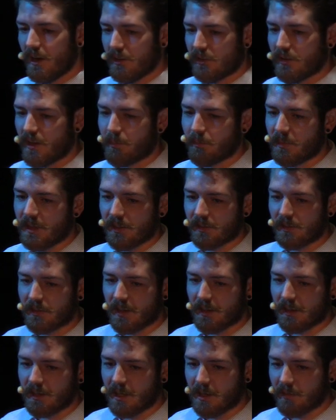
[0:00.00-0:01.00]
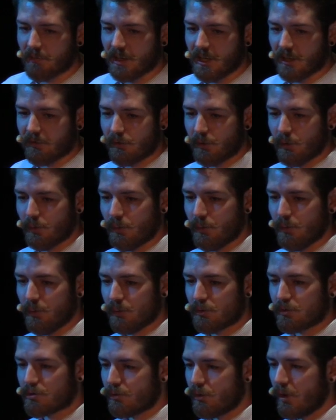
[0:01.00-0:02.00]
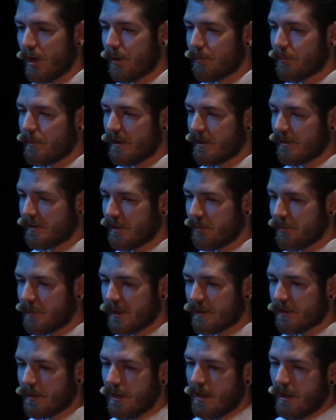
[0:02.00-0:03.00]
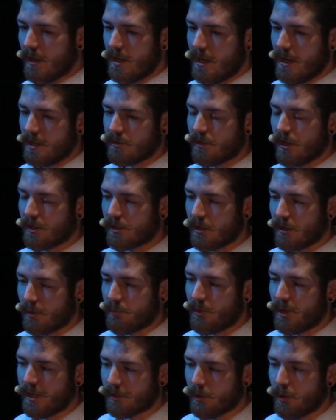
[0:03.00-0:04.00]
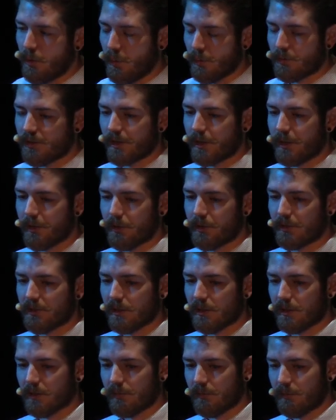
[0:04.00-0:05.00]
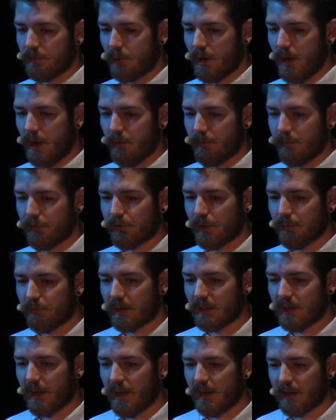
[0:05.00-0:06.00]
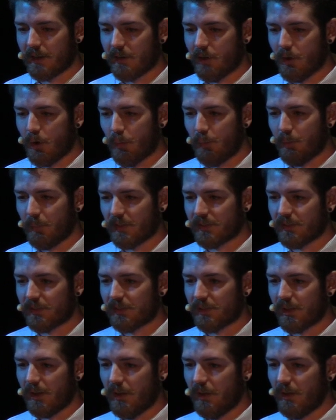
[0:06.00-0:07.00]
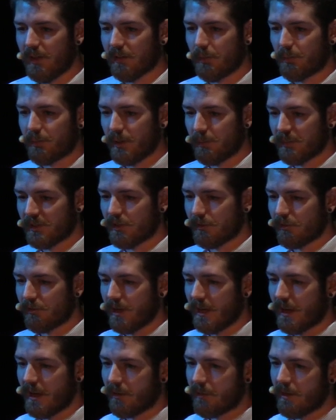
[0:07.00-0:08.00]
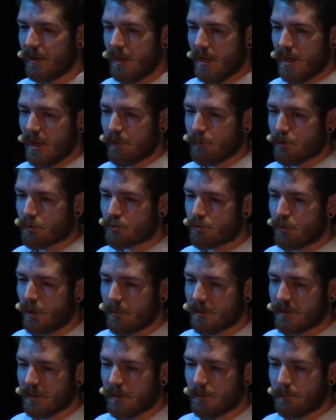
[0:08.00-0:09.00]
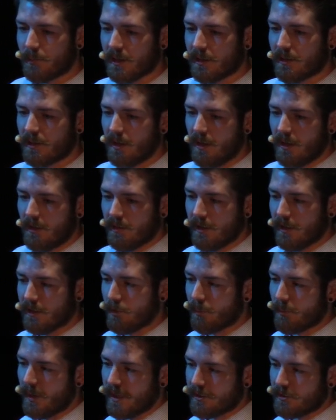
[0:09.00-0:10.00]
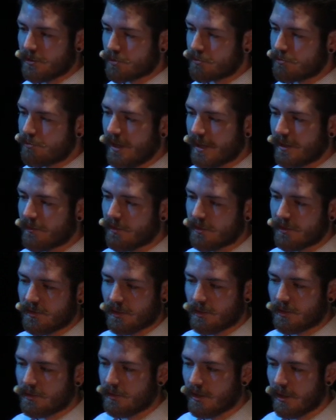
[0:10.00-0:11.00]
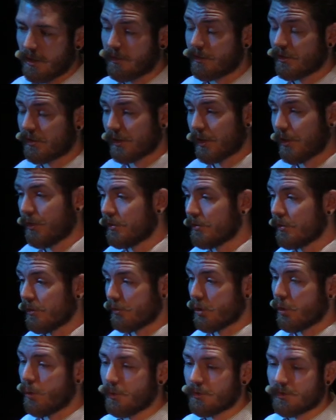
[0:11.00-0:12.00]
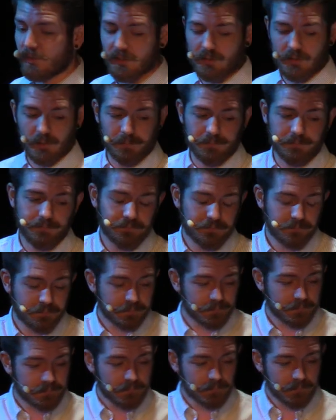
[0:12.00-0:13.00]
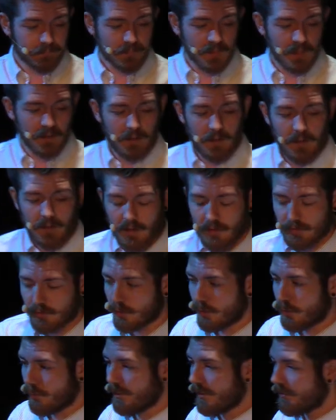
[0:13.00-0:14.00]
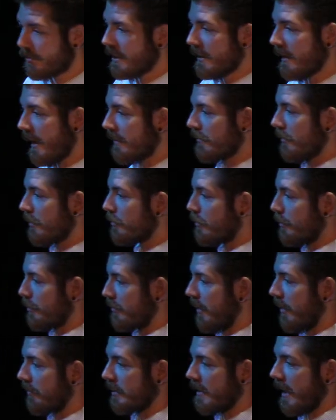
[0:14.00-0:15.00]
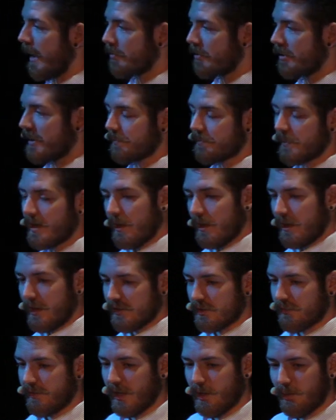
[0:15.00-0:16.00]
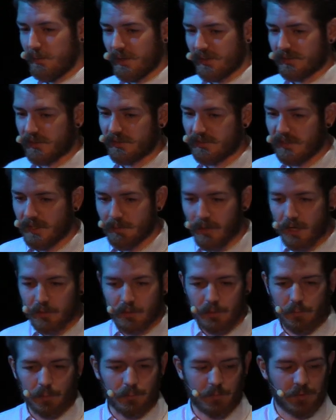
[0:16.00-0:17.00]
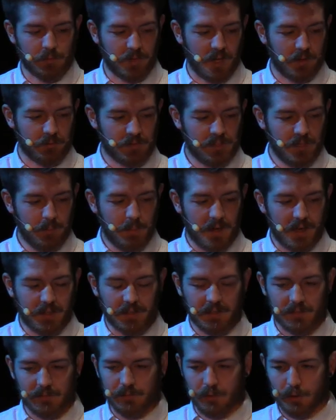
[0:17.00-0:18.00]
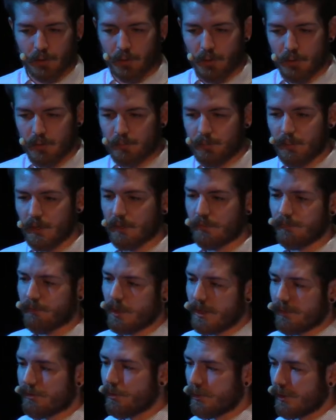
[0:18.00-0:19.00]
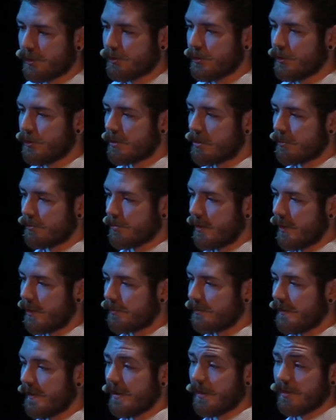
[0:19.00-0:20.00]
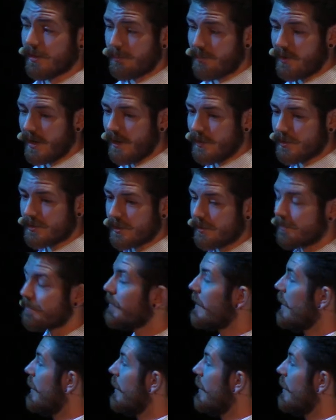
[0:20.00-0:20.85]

So that means that even if you screw up a little bit, it's not going to break your whole security, while with something like OpenSSL and the primitive they have, if you screw up a little bit, then you might just wreck the, uh, the security of your whole system. So we really like this cryptographic library. It's available as a C module, so we have C bindings for Node, but what if you want to do your cryptography in the browser?